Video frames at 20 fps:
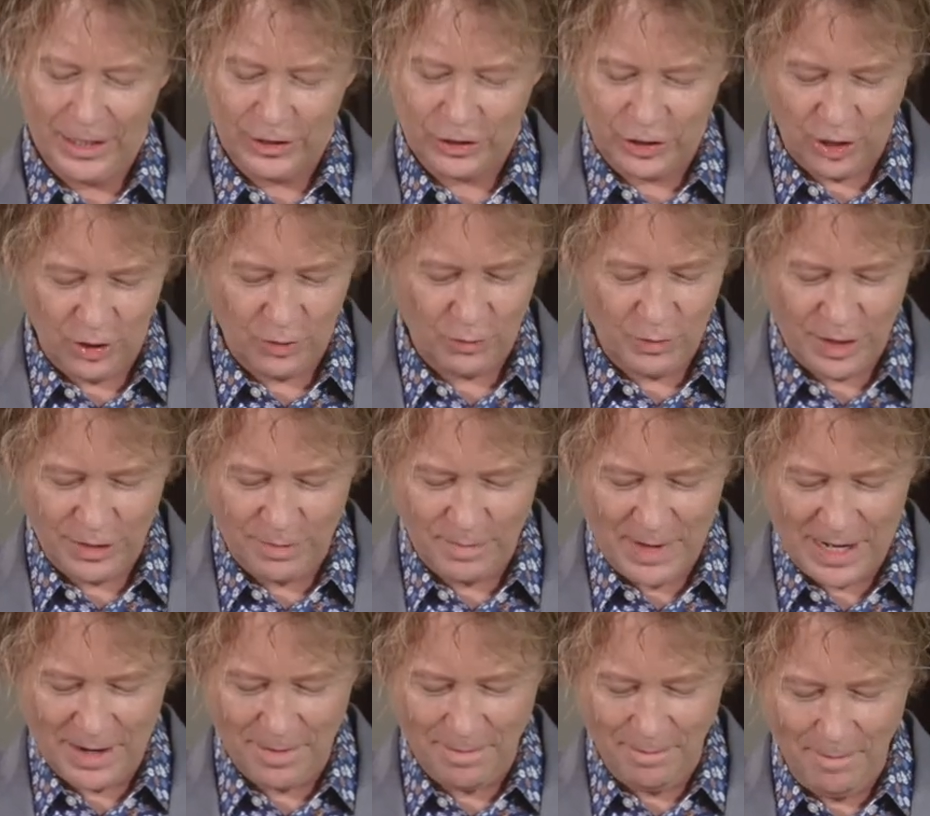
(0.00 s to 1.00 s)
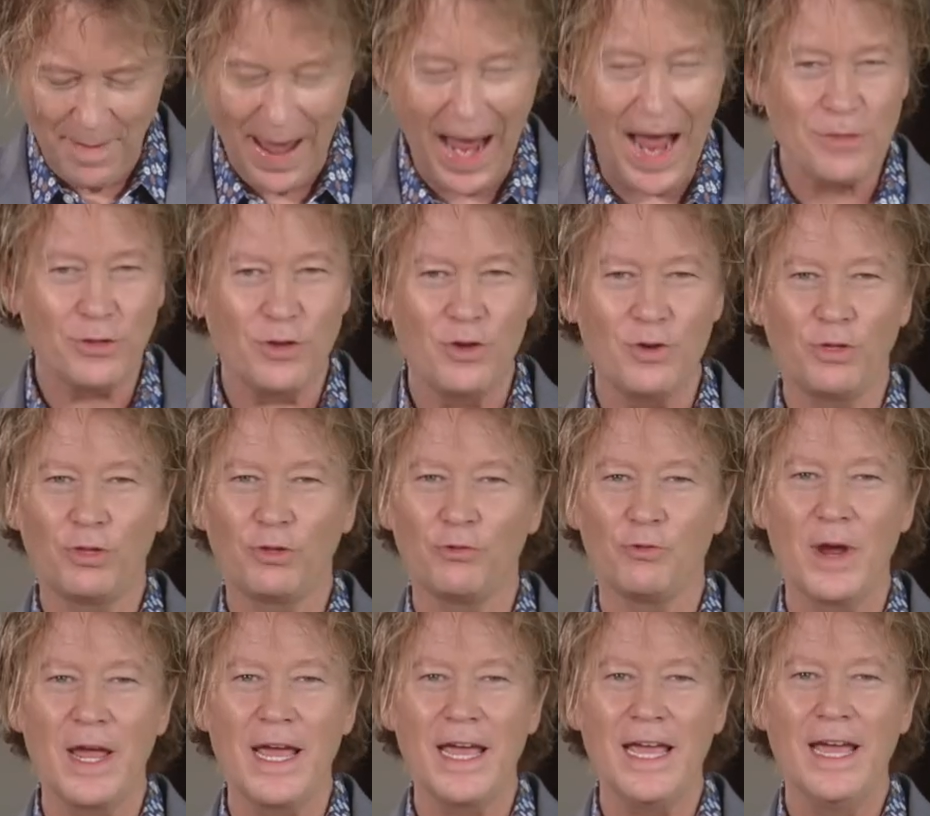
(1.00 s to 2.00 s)
Turn with me to Matthew
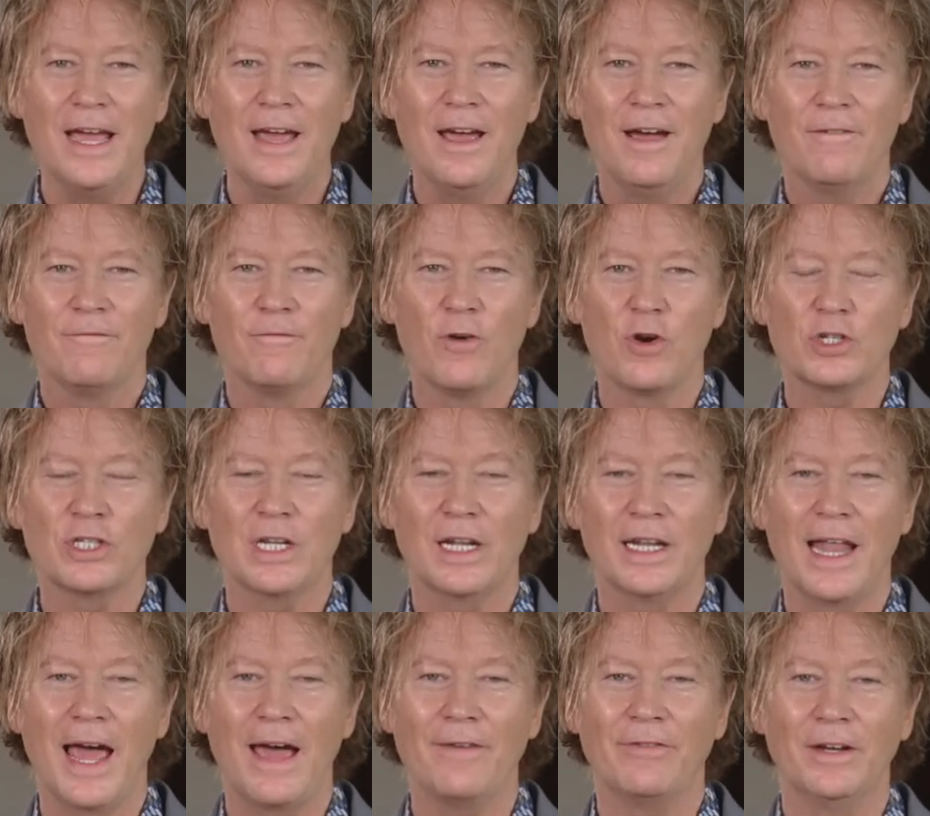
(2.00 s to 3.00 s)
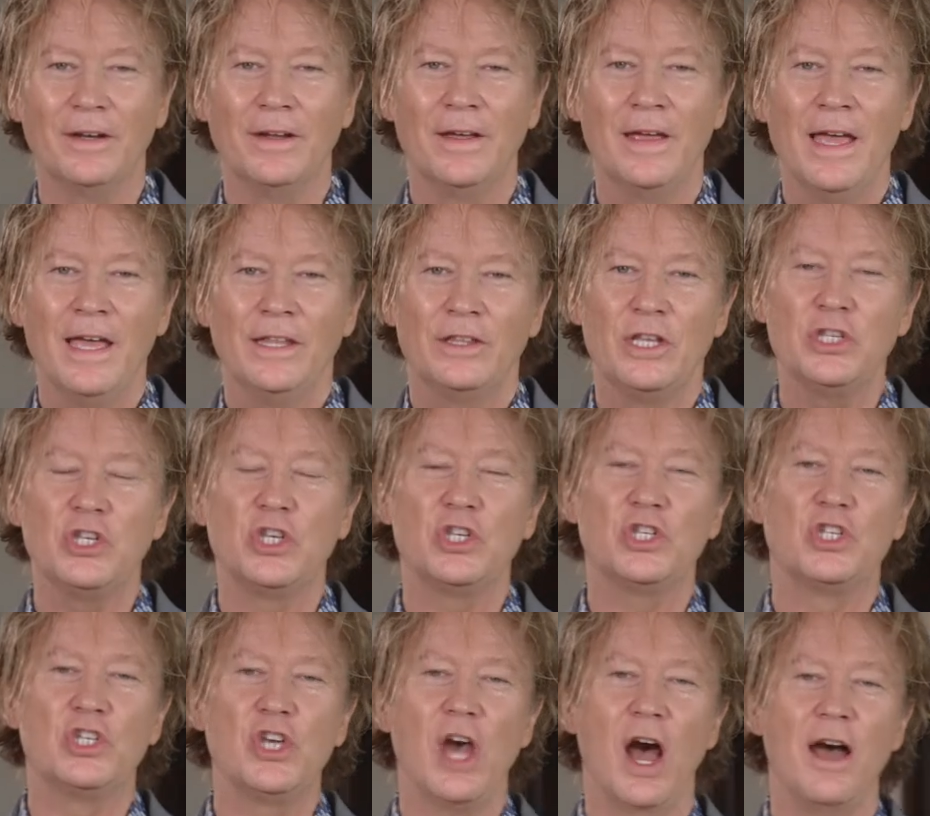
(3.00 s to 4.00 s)
3, verse 11. This is
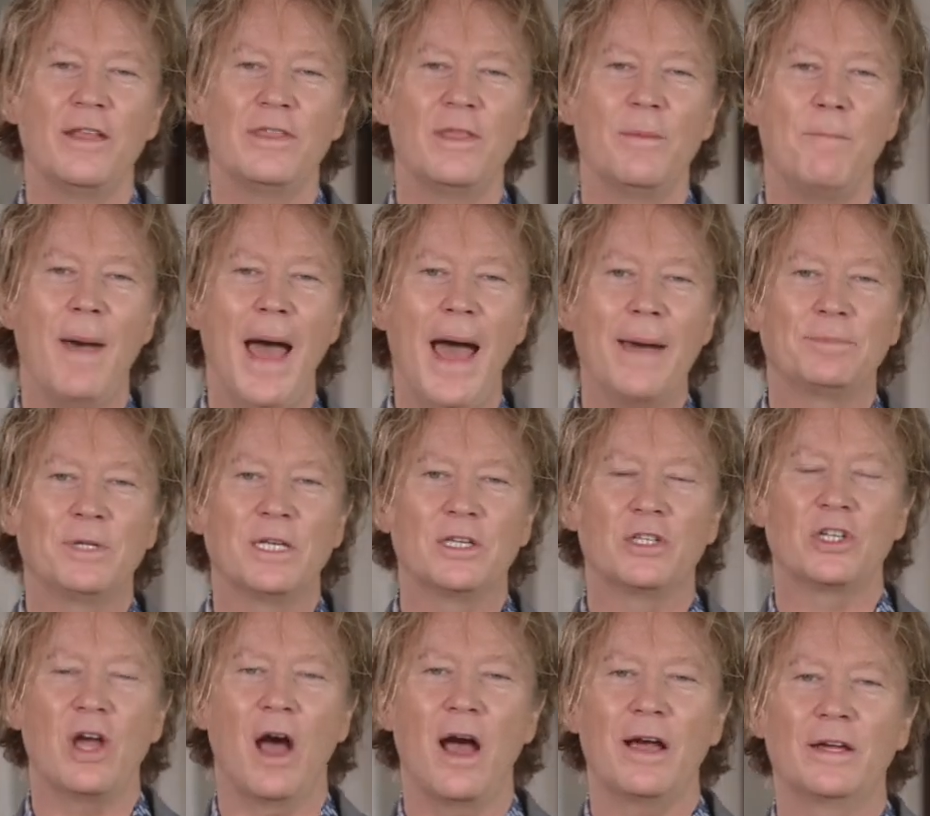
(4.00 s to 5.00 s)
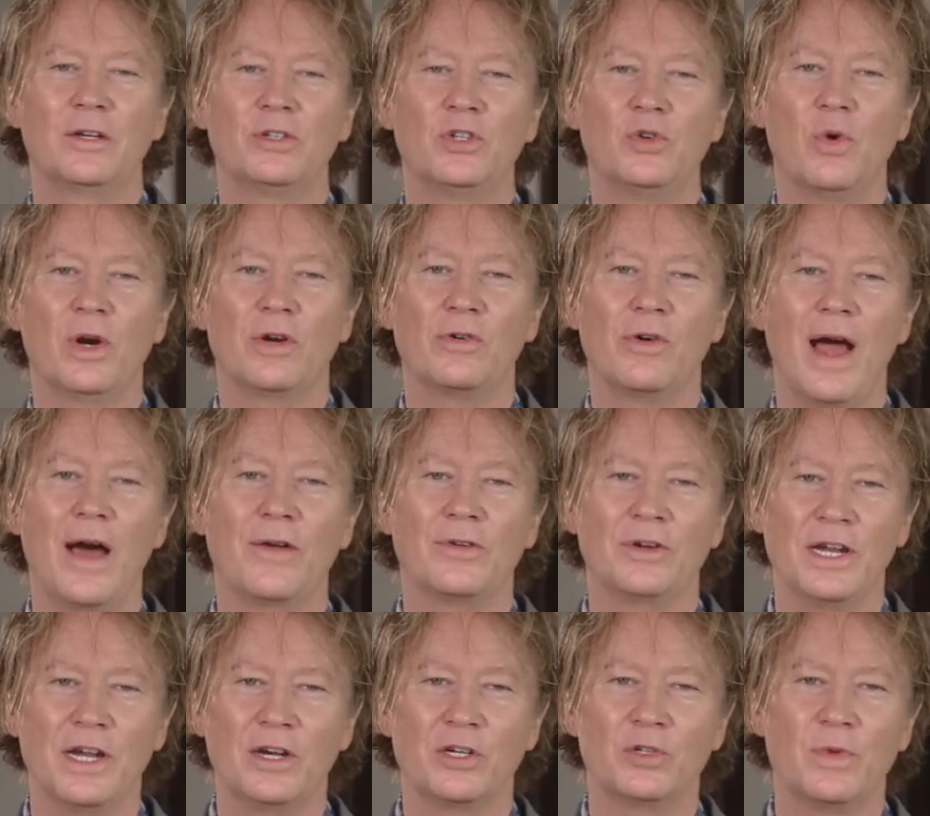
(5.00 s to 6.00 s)
John the Baptist talking to a crowd,
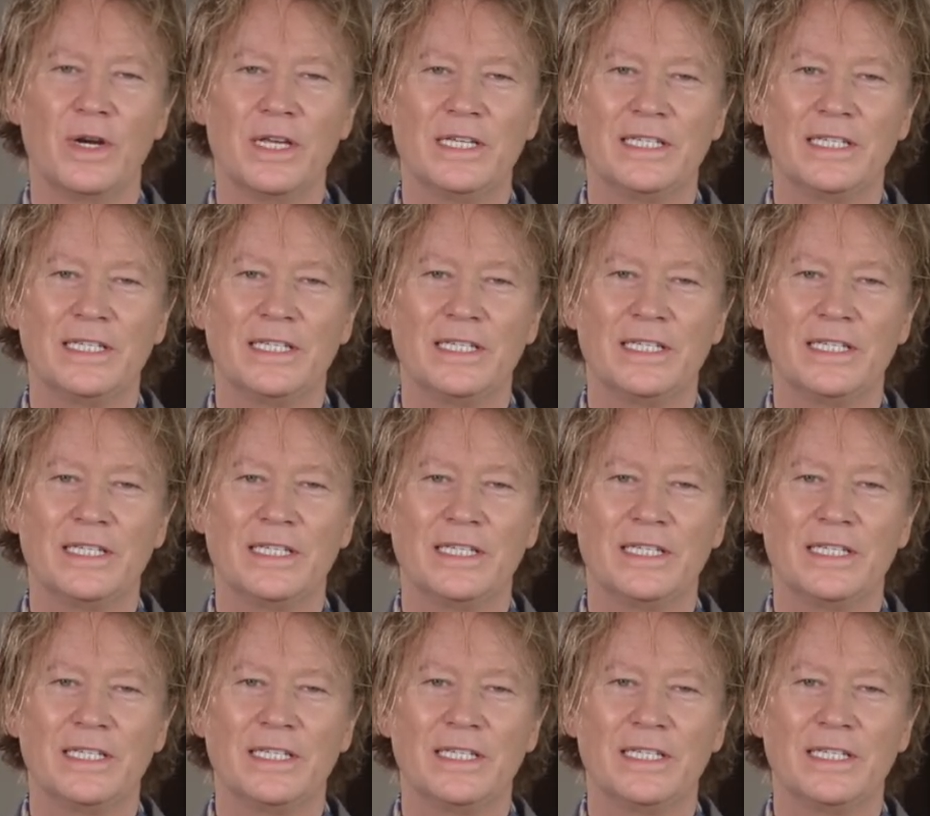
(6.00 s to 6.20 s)
and here's what he